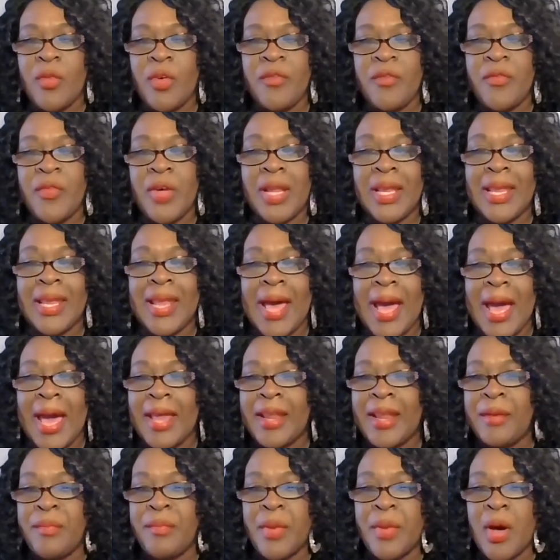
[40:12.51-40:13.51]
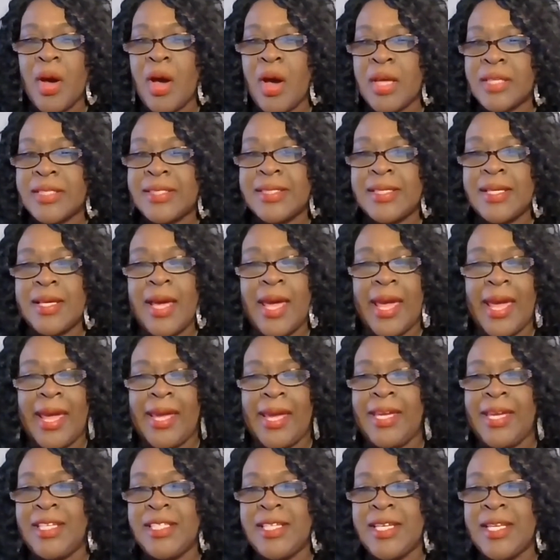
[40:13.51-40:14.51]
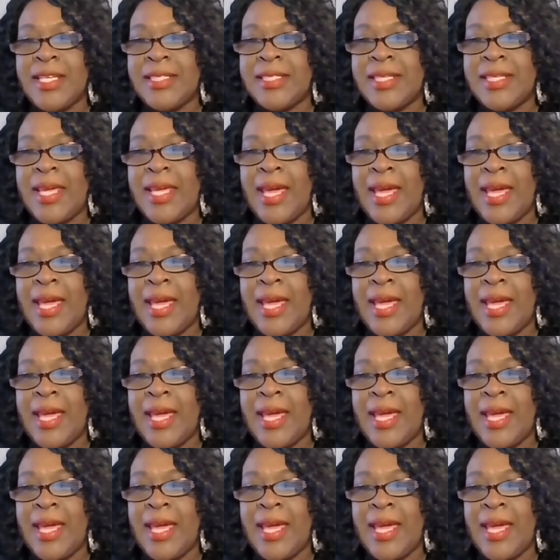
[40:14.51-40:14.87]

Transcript: with a lot of boss agents,